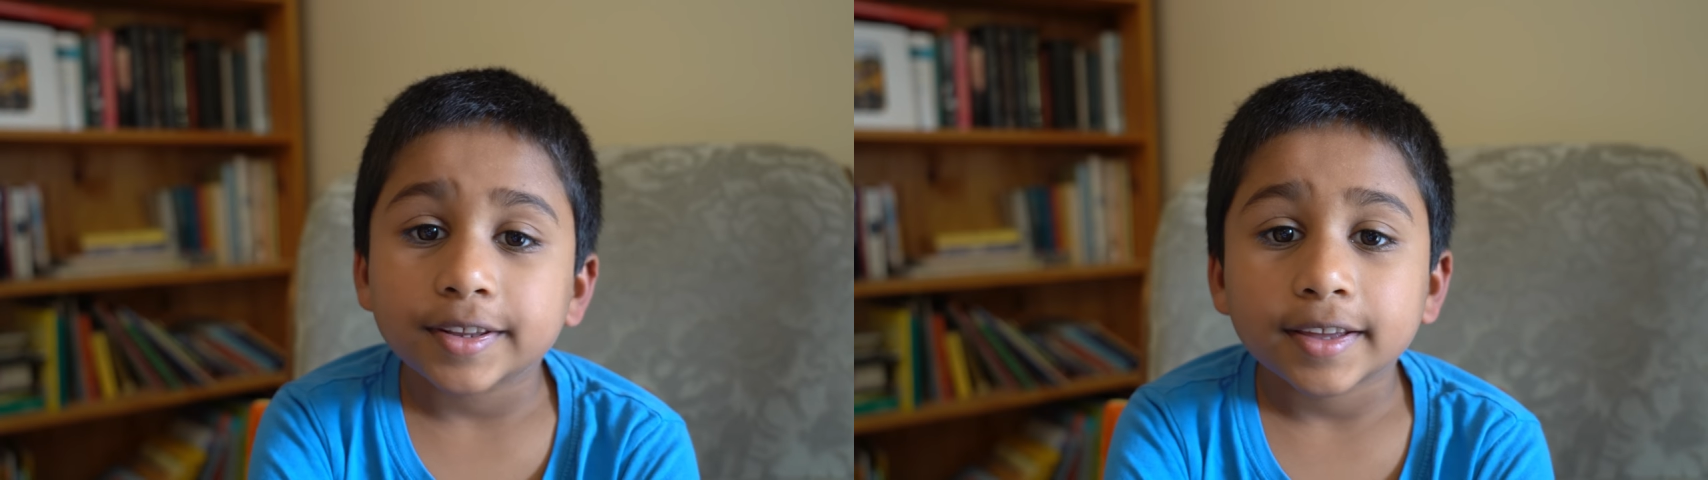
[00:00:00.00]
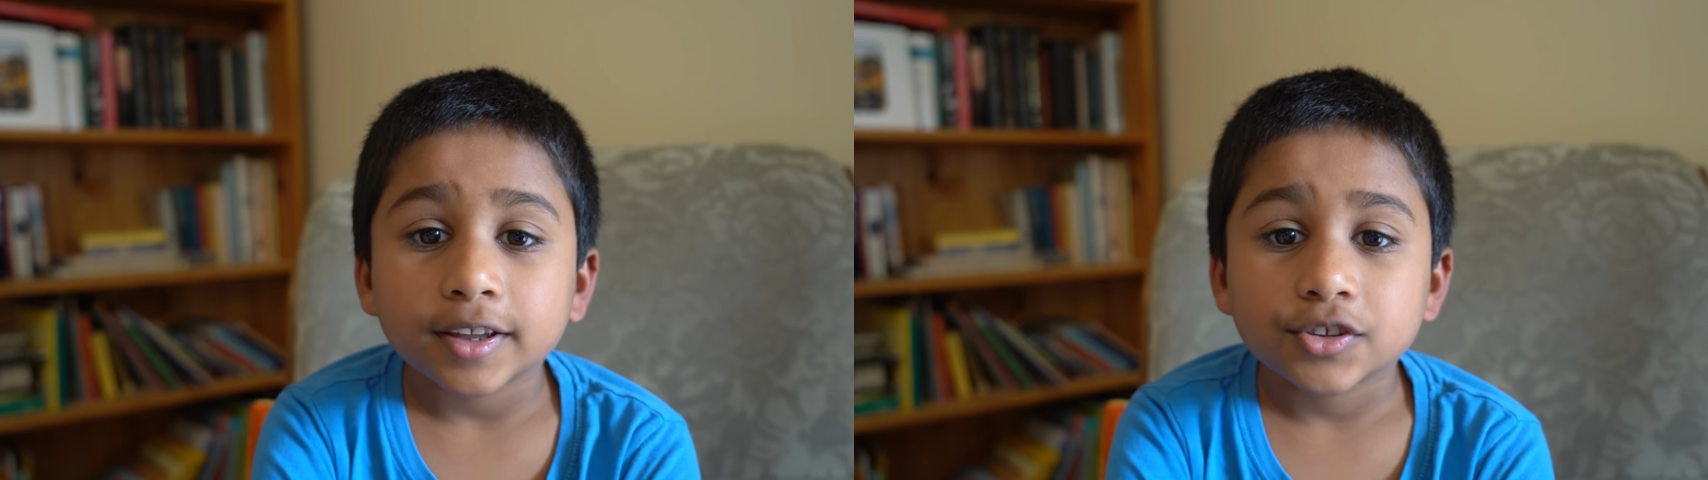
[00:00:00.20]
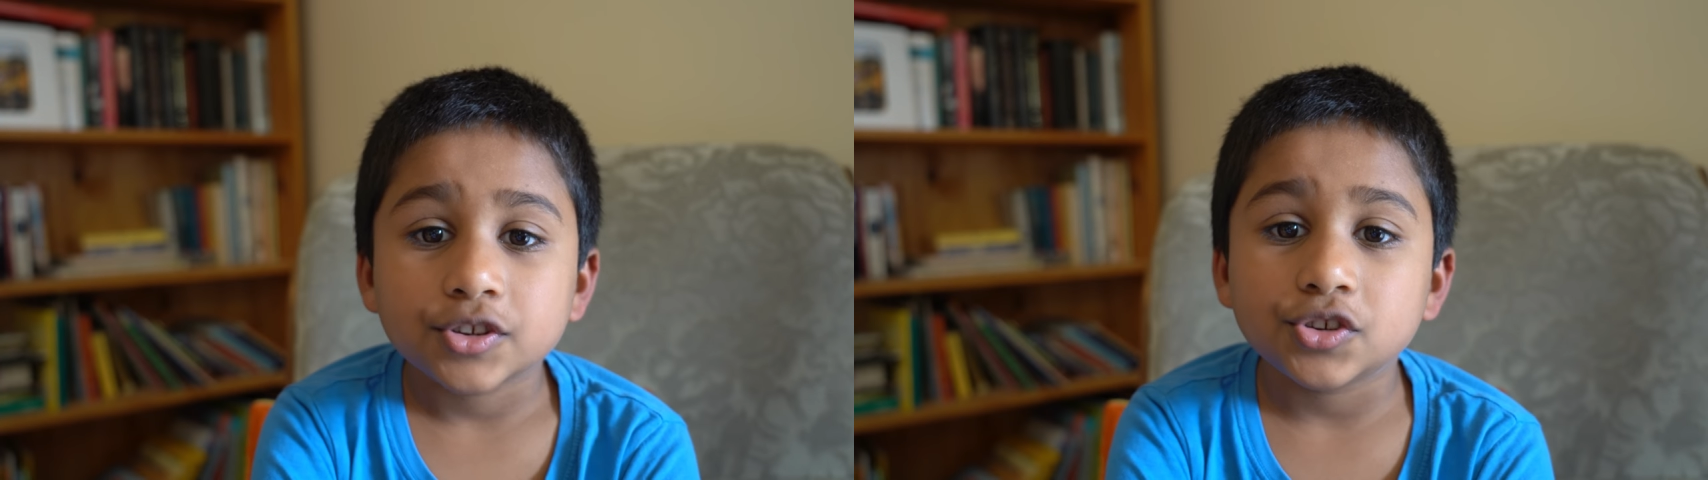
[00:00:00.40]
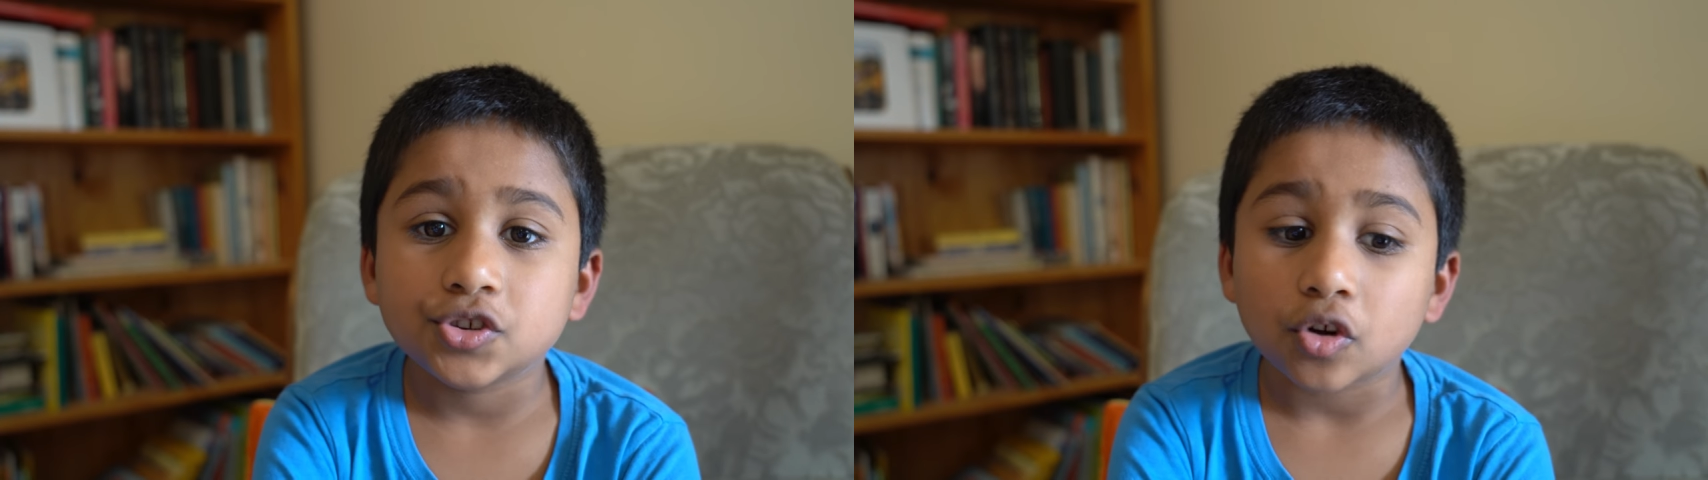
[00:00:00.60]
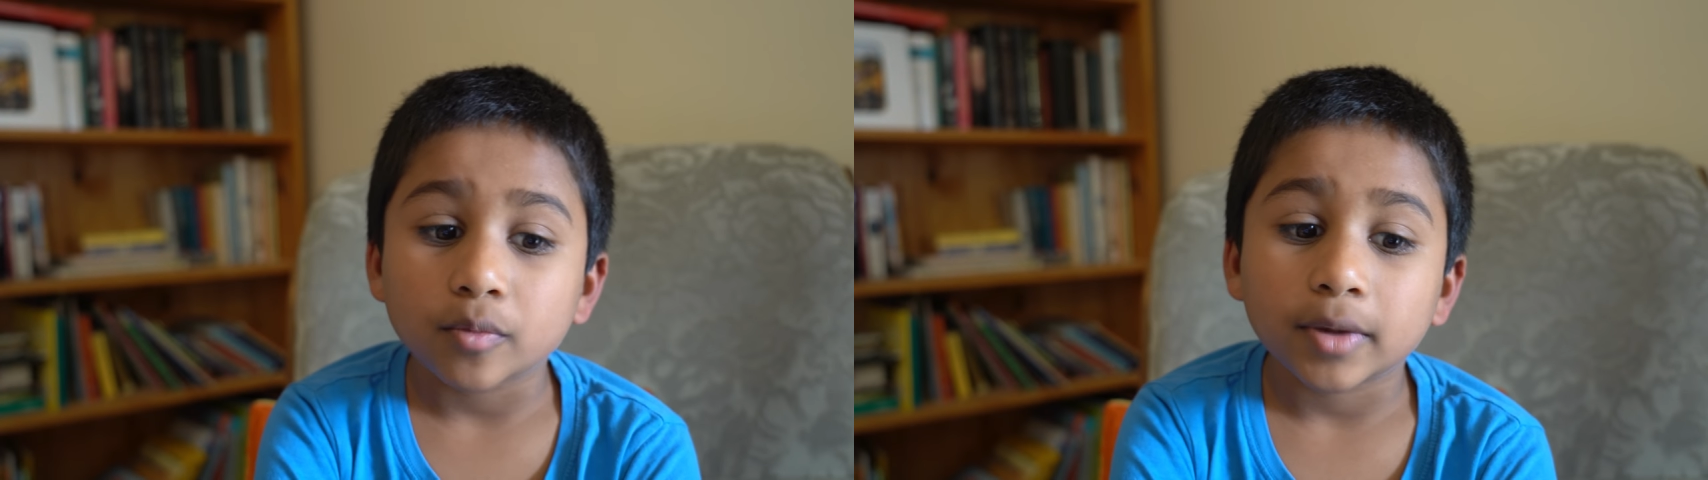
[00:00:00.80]
he had
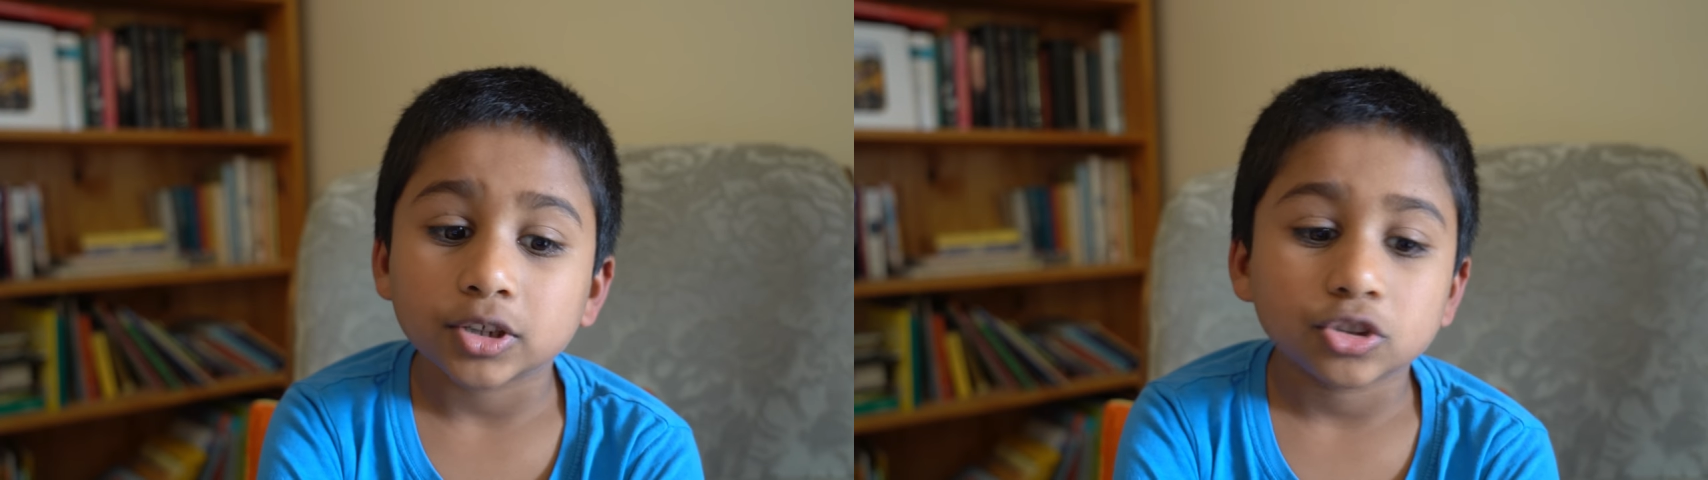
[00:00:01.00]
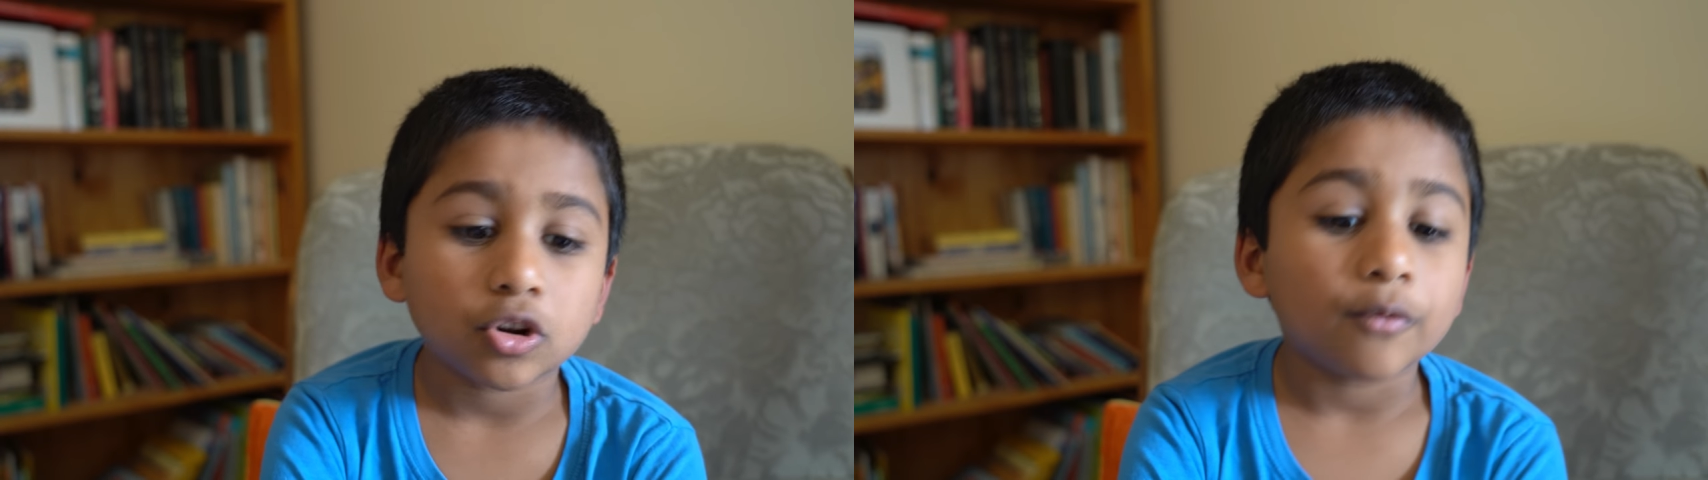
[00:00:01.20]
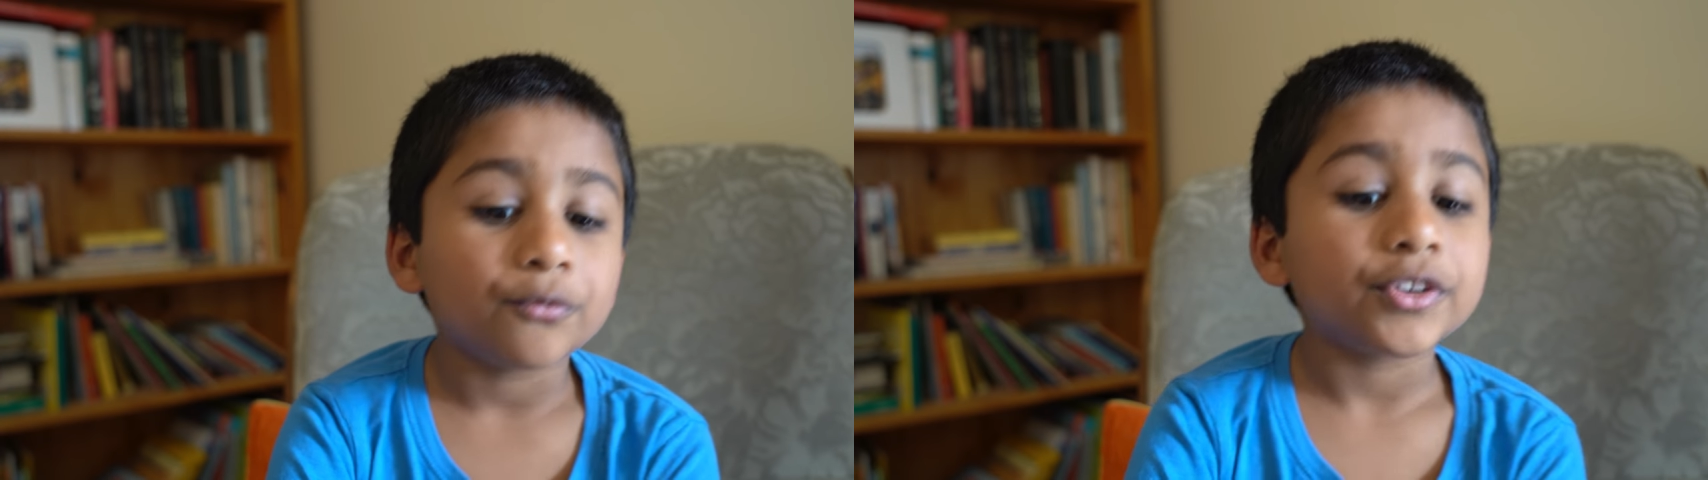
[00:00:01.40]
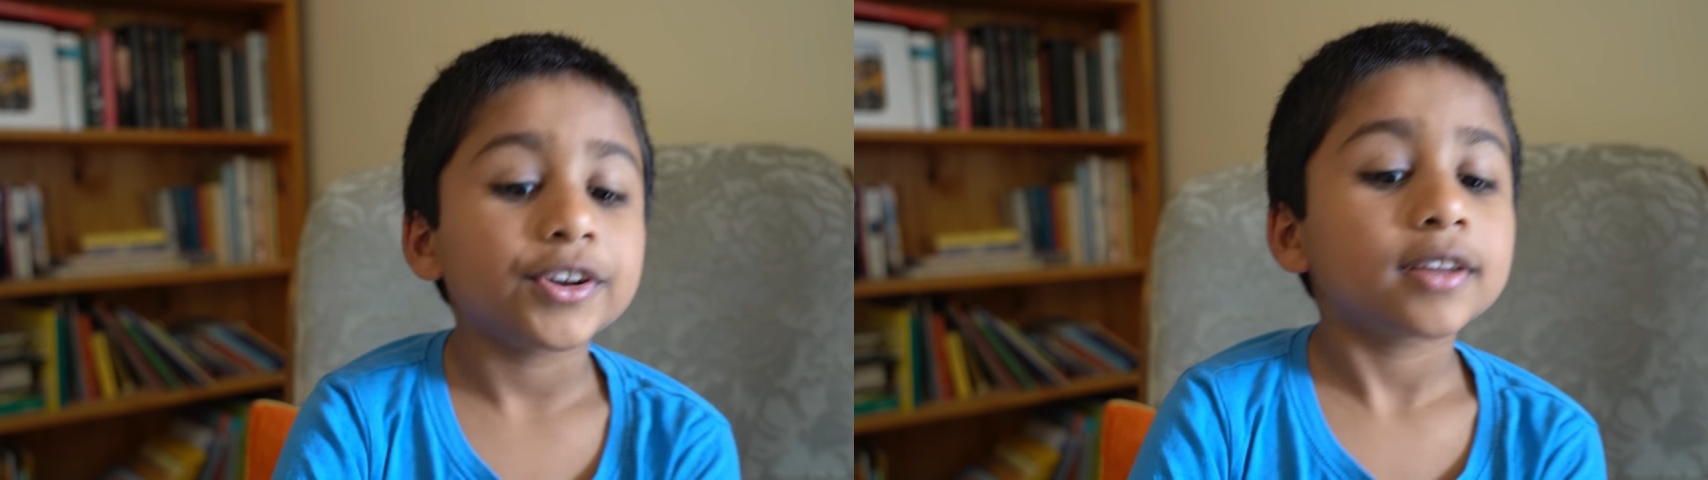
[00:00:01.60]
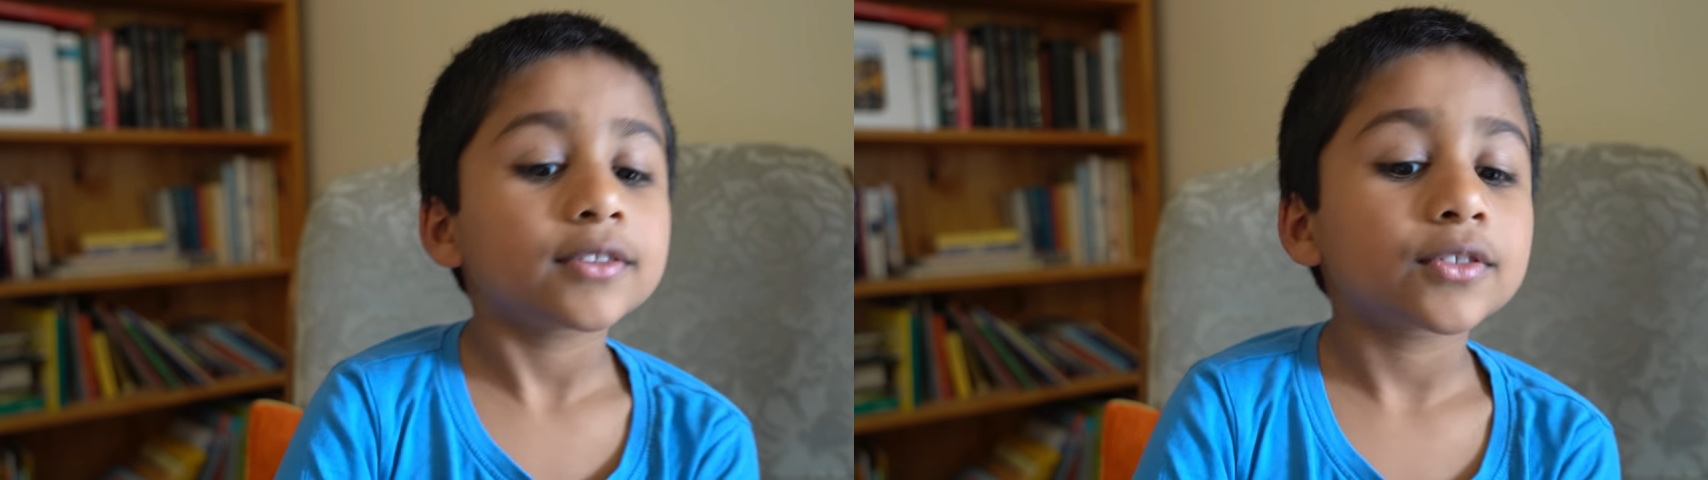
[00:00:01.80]
so much
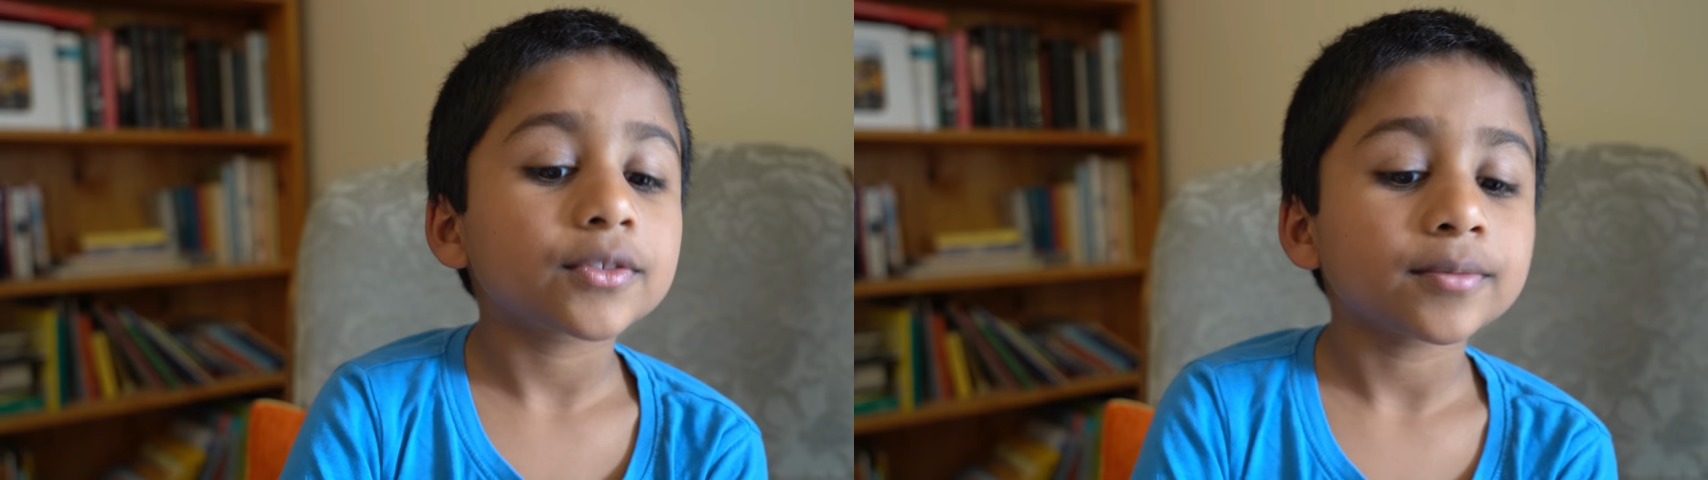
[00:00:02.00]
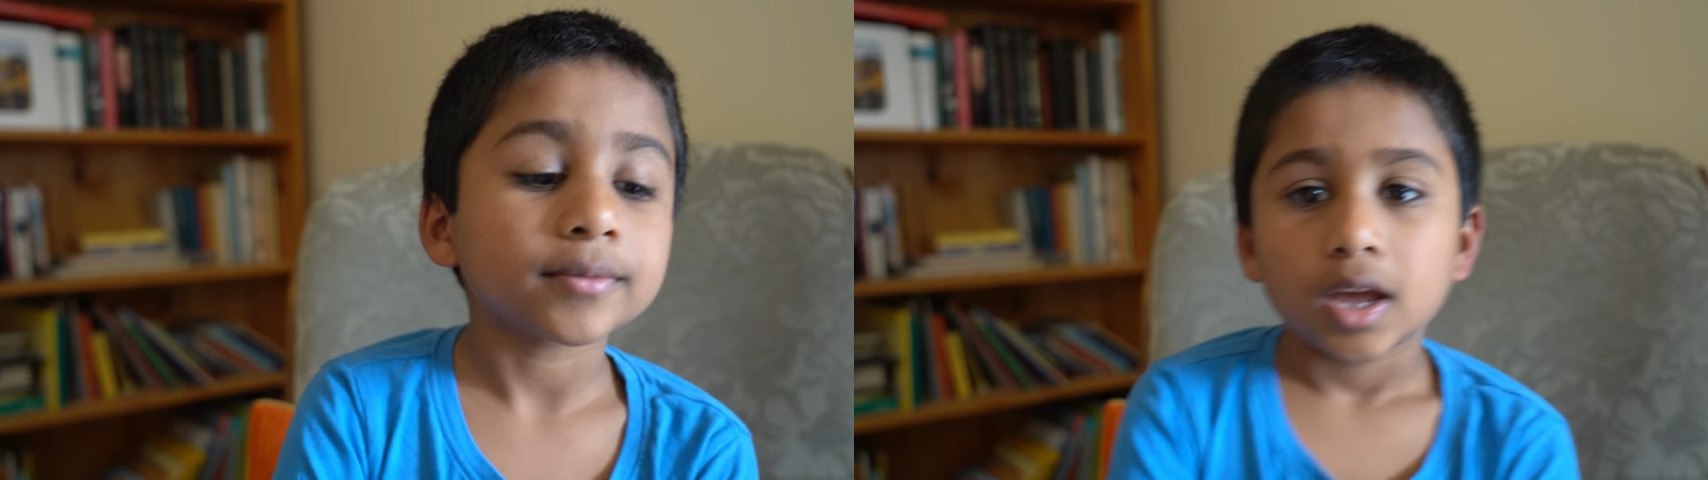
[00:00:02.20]
confidence.